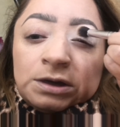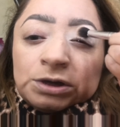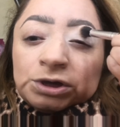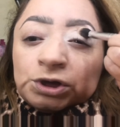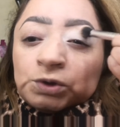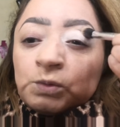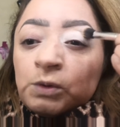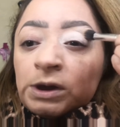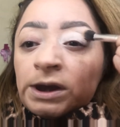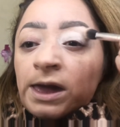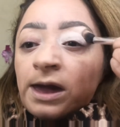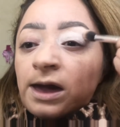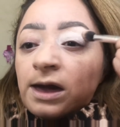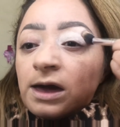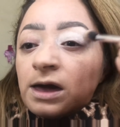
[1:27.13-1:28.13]
You want to
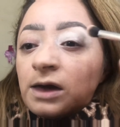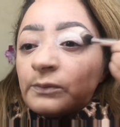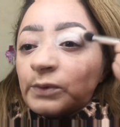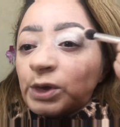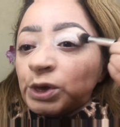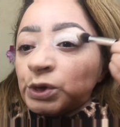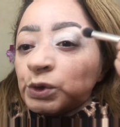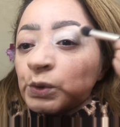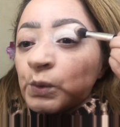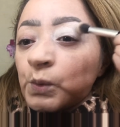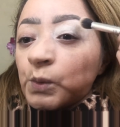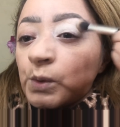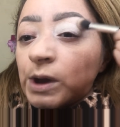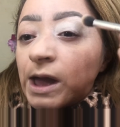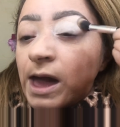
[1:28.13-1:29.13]
have
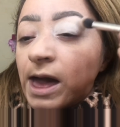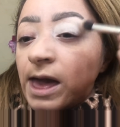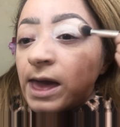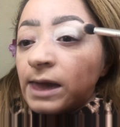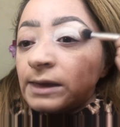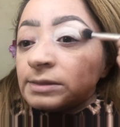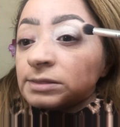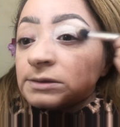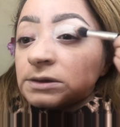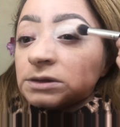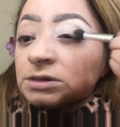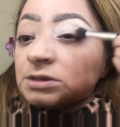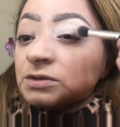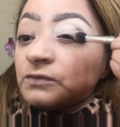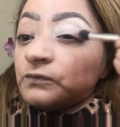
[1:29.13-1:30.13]
your
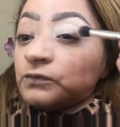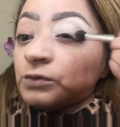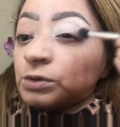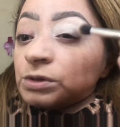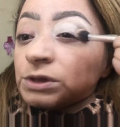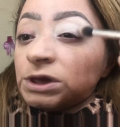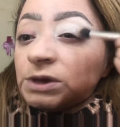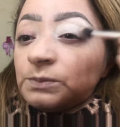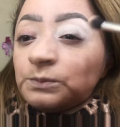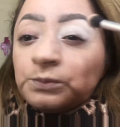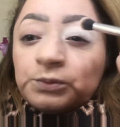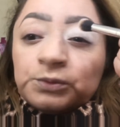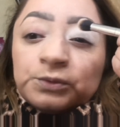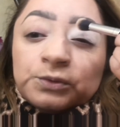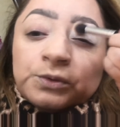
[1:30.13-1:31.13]
eyelids fully
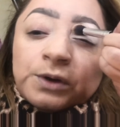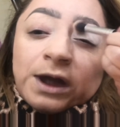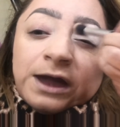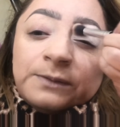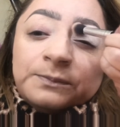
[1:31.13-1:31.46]
prepped.